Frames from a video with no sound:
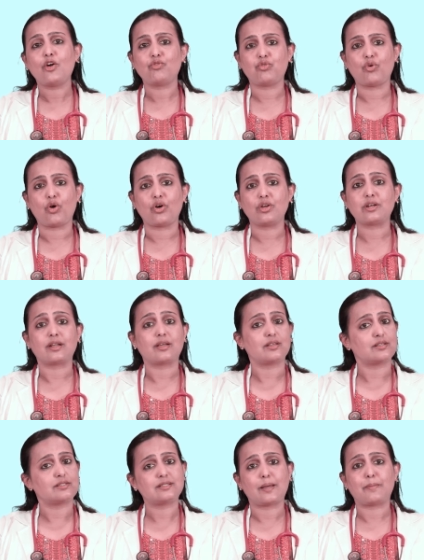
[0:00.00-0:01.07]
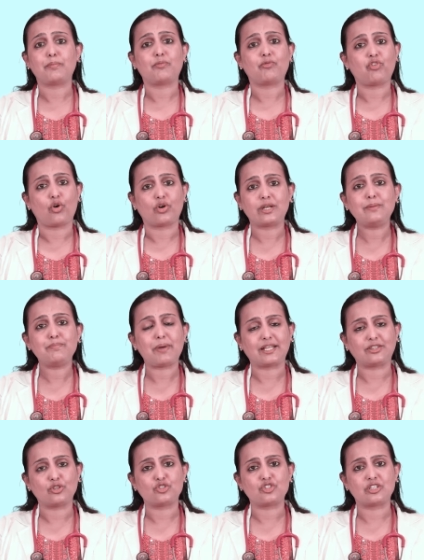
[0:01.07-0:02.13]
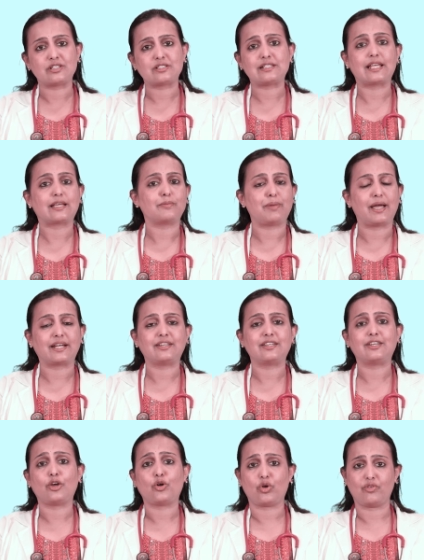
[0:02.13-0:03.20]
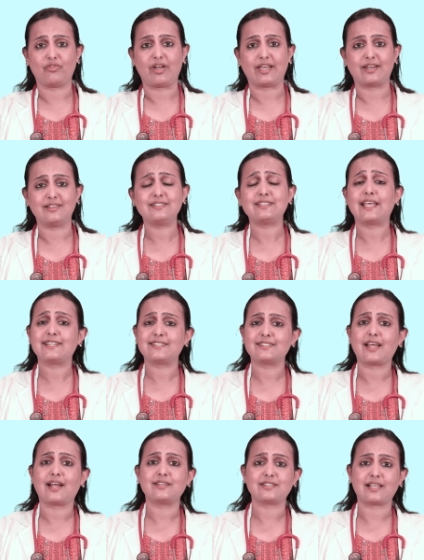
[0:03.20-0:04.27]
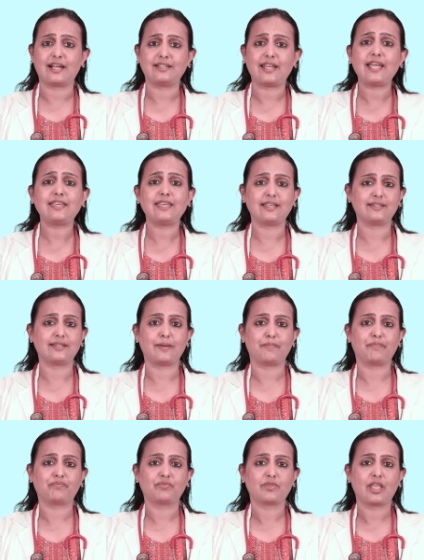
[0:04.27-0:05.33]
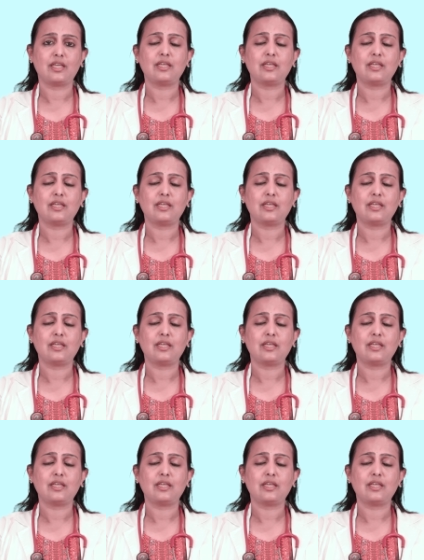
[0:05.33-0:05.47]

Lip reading: for some foreign pathogens like a bacteria or virus and starts attacking them.